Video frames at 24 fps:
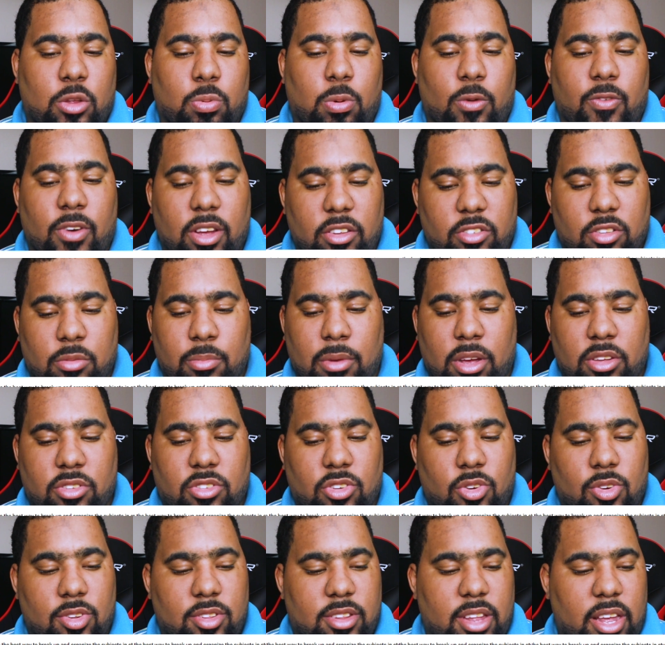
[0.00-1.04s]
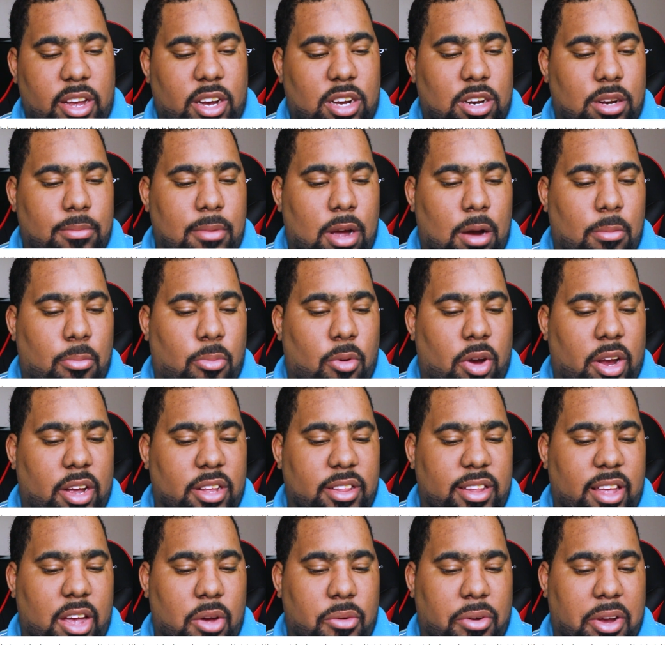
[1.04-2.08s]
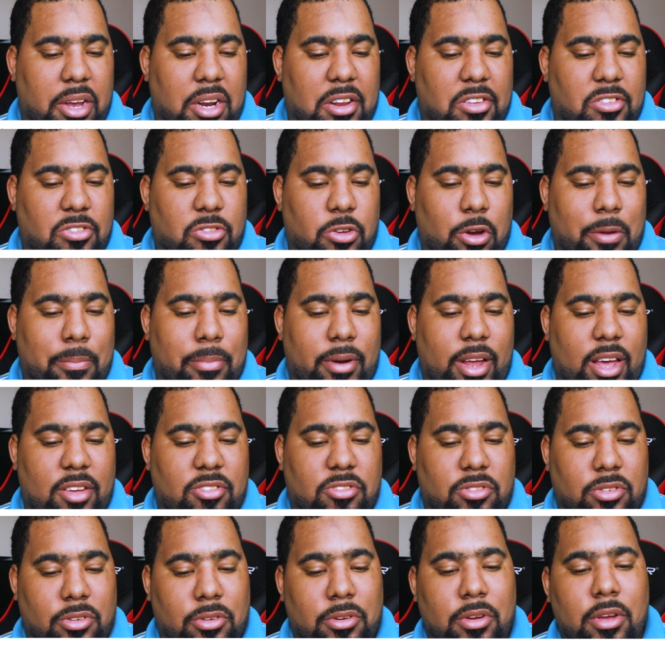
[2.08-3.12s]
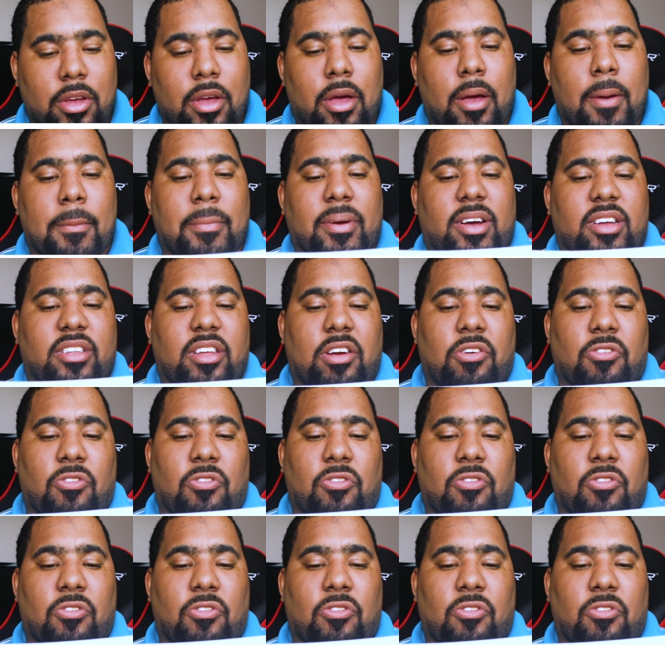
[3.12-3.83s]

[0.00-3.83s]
Professor Messer, and thinking about breaking down getting a Cert Blaster because I